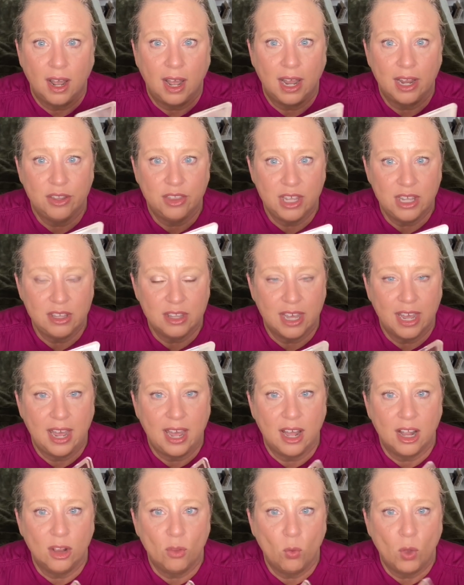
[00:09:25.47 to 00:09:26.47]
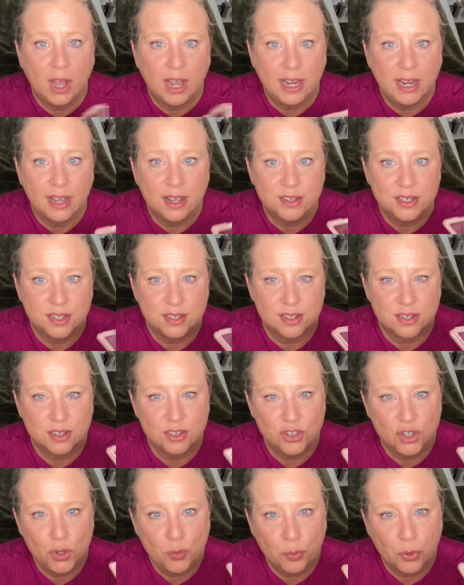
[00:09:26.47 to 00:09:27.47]
I think that LYS is a
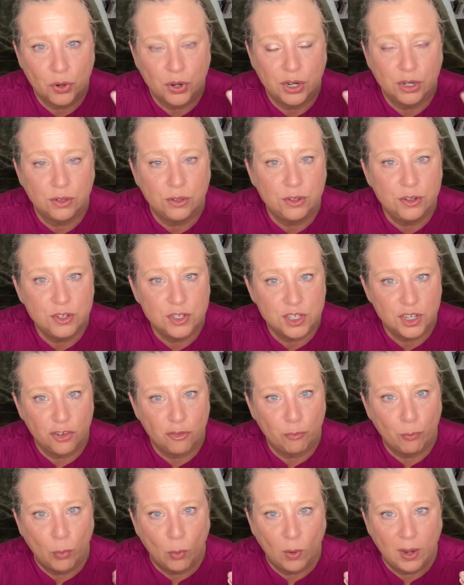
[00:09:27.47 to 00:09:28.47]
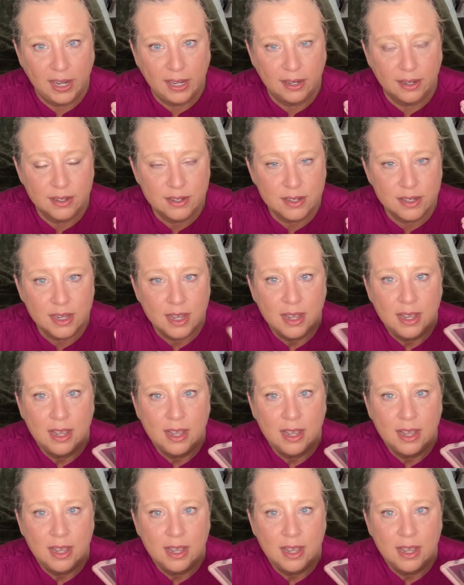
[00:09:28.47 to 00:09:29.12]
super inclusive brand.